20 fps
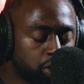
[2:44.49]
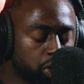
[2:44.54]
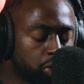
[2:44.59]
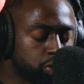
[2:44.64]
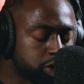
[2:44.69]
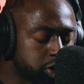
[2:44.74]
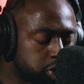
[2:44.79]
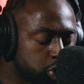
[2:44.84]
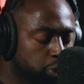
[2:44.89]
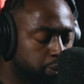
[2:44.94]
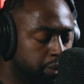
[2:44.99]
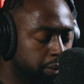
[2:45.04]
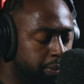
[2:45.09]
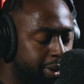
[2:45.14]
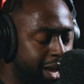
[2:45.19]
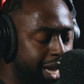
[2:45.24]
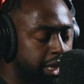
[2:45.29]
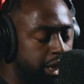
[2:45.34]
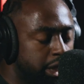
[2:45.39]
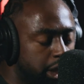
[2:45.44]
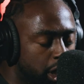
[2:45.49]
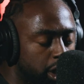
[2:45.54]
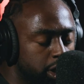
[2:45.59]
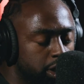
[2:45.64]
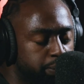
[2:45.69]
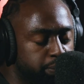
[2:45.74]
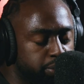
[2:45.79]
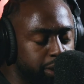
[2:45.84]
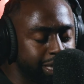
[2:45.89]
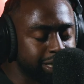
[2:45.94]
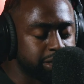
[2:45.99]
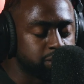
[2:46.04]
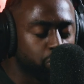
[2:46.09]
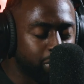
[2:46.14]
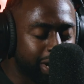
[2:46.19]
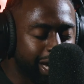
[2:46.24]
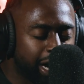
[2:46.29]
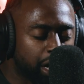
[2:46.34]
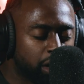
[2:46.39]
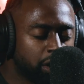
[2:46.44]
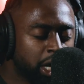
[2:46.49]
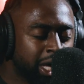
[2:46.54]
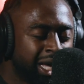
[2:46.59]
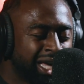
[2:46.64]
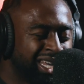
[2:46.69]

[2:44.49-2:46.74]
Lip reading: going stupid, packing up the place, wow.